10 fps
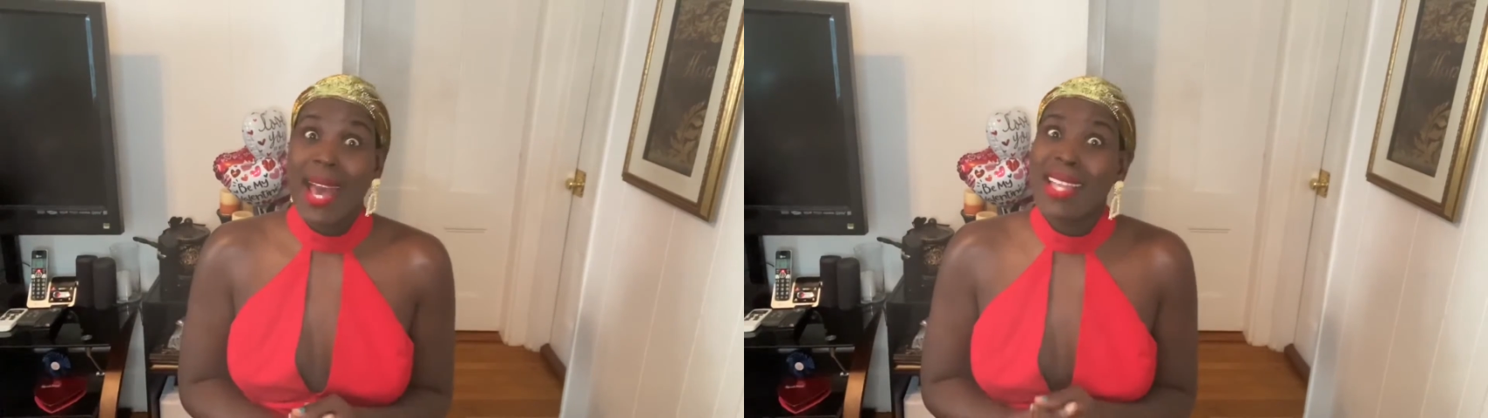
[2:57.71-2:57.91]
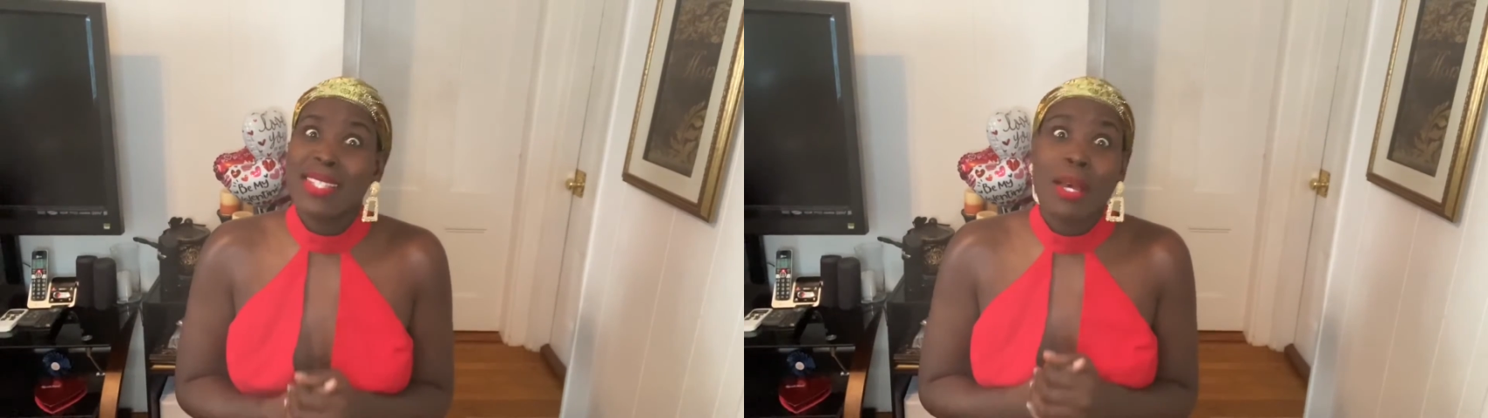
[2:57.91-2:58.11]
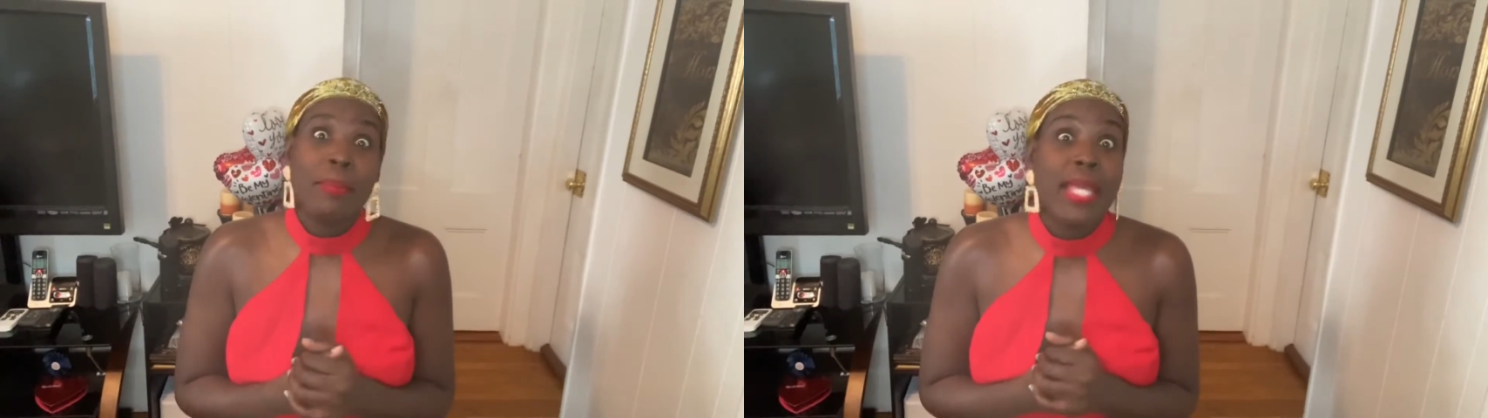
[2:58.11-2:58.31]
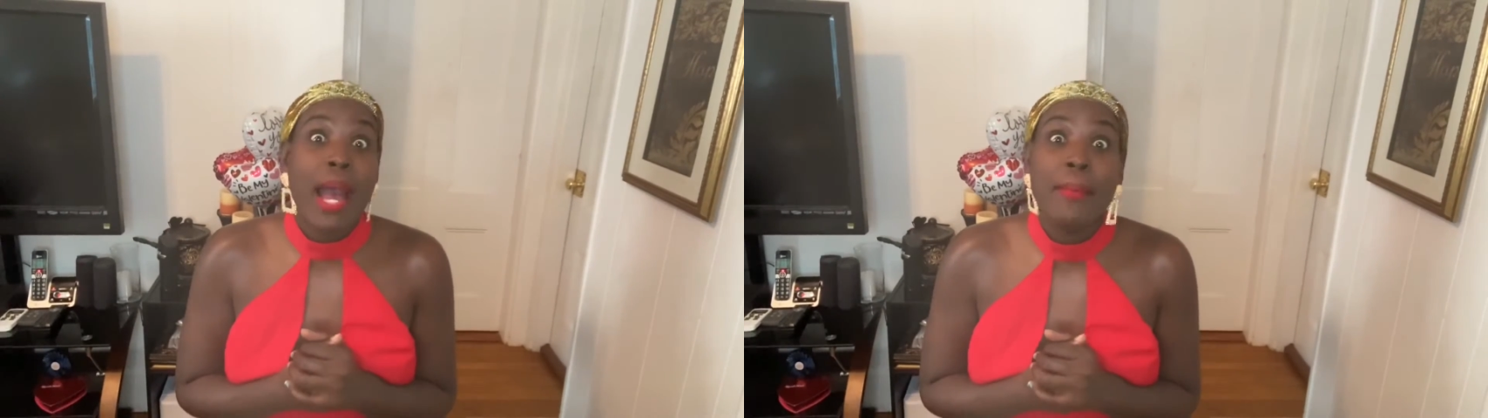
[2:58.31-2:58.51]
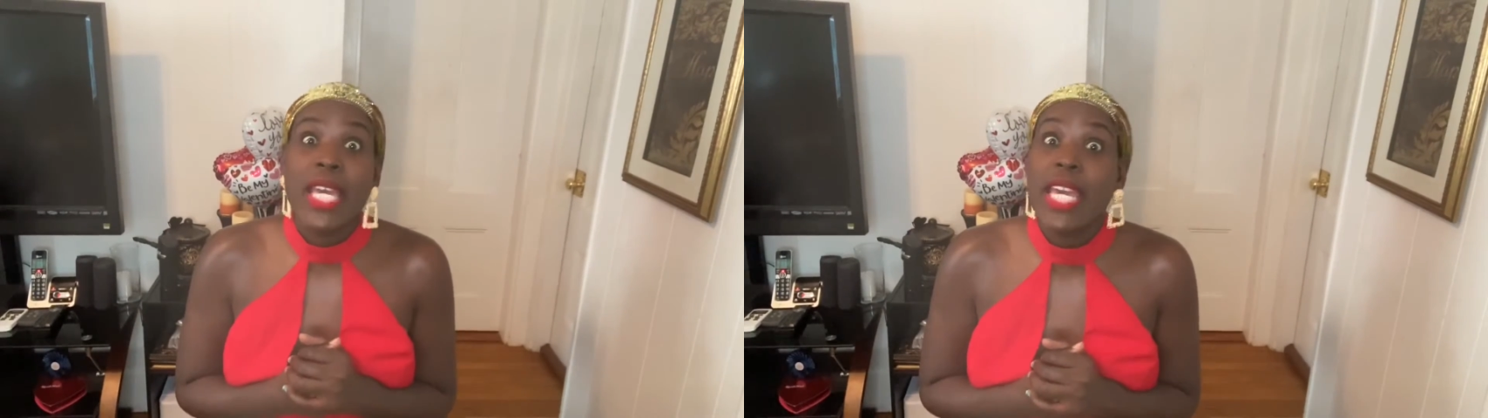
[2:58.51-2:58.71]
and
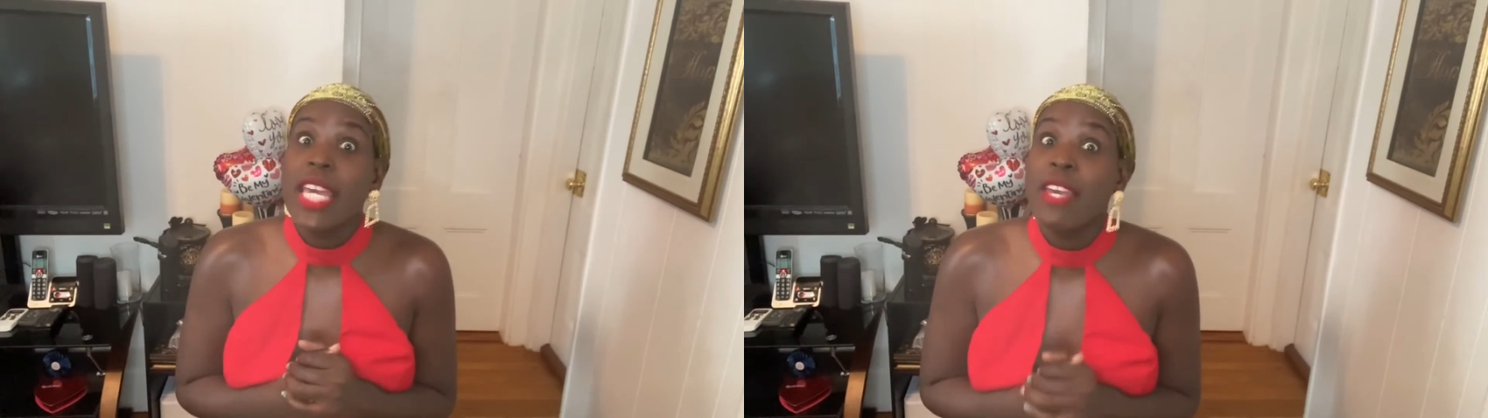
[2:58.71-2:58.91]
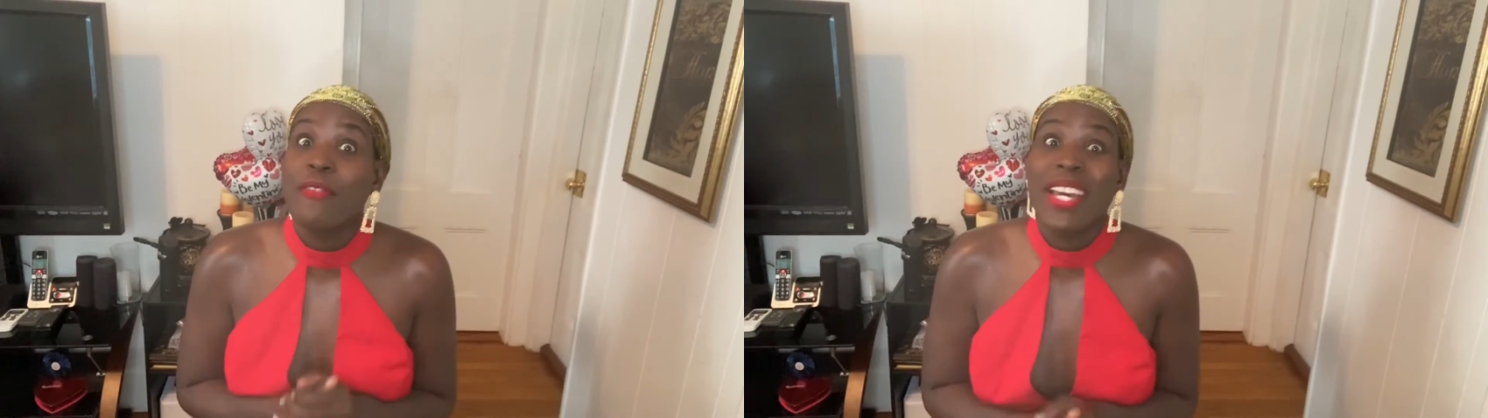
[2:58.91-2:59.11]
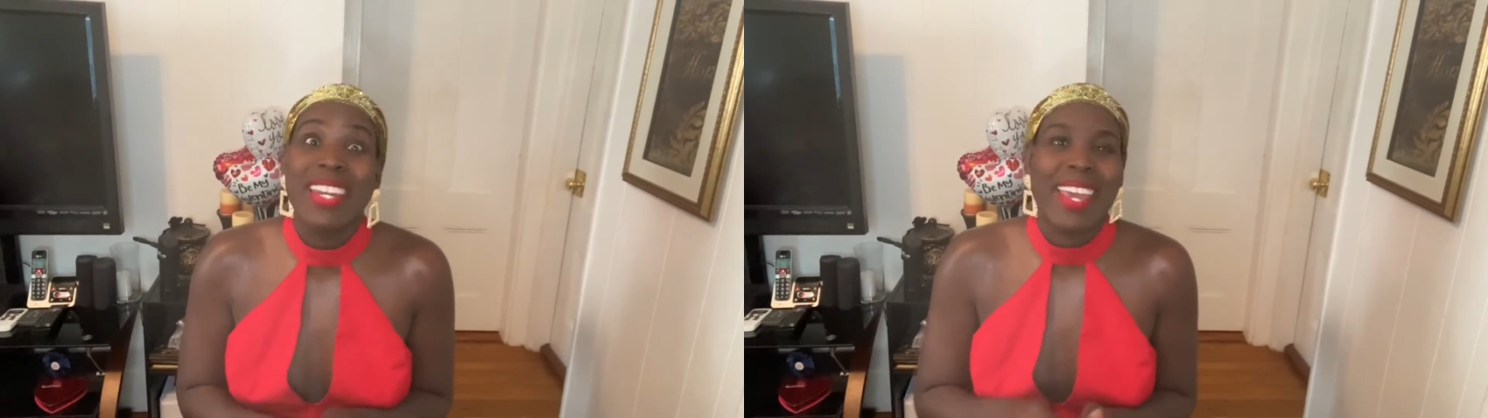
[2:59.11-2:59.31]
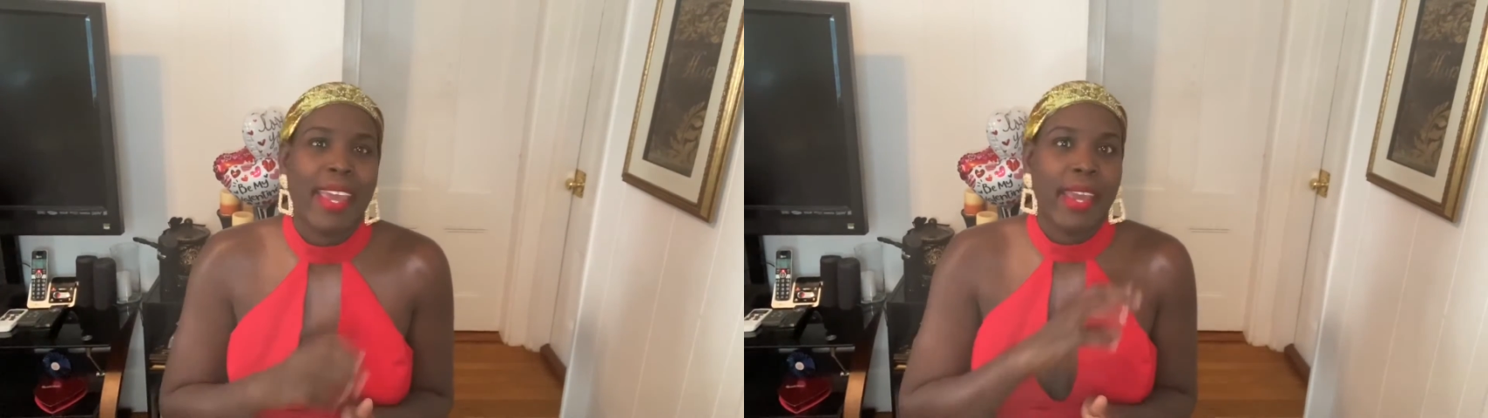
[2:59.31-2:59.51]
sometimes even